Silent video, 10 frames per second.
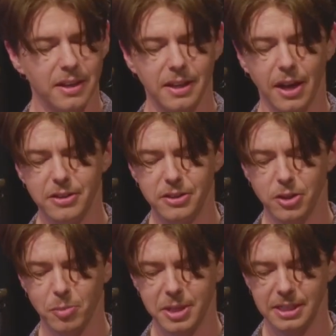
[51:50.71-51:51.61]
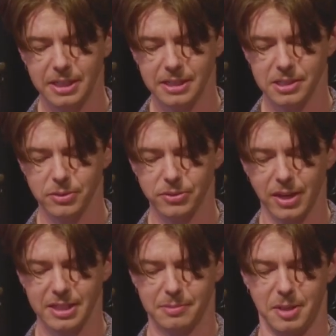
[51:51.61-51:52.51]
Now that nobody needs to
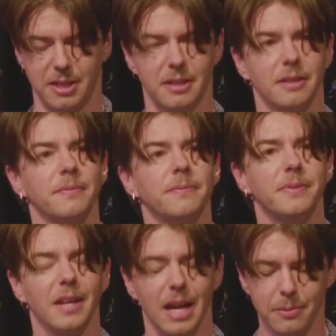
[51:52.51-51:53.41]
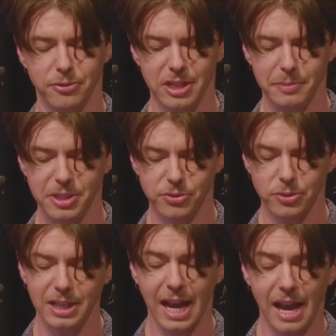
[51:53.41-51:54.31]
address me, I'm free to be
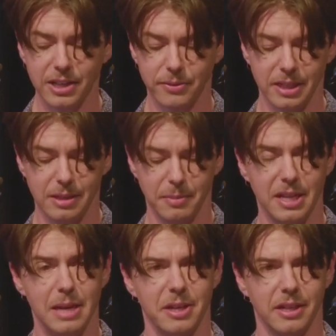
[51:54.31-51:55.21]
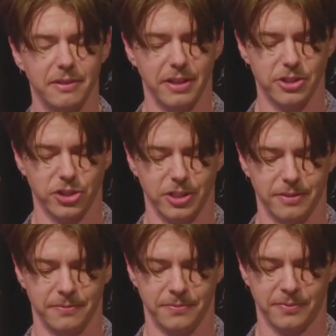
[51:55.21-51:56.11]
truly accurate in my naming
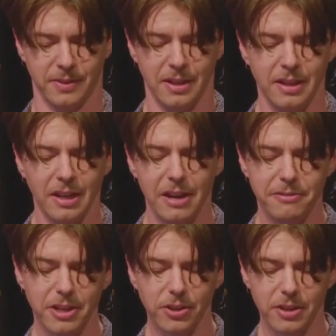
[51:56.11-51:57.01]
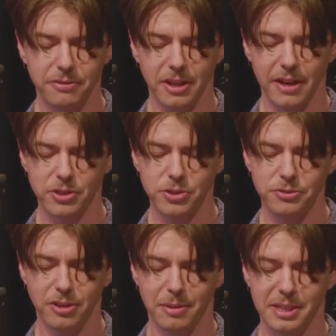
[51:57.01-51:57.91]
convention. I figure if I ever do
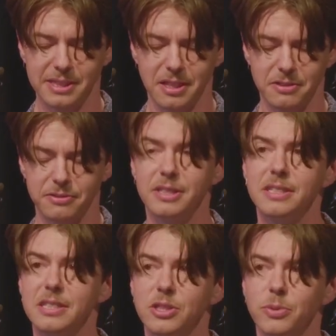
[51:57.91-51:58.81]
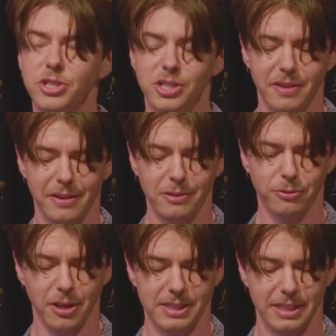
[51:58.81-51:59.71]
find myself in the situation of having
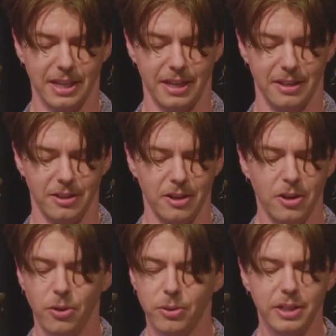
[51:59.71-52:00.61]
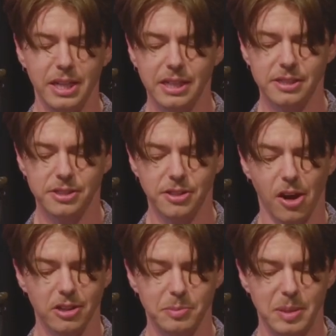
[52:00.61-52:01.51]
friends again, or needing to
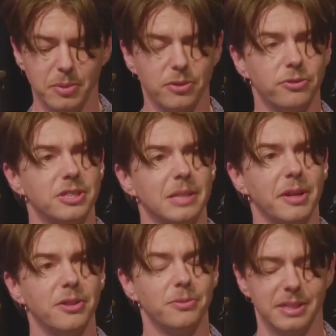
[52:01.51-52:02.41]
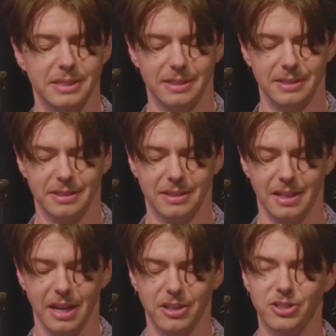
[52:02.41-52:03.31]
talk to people for some other reason,
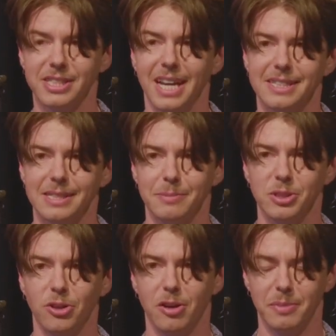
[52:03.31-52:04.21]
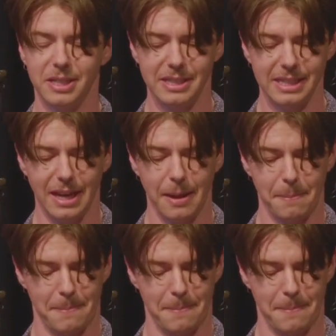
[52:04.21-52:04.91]
I can just ask them to call me DM.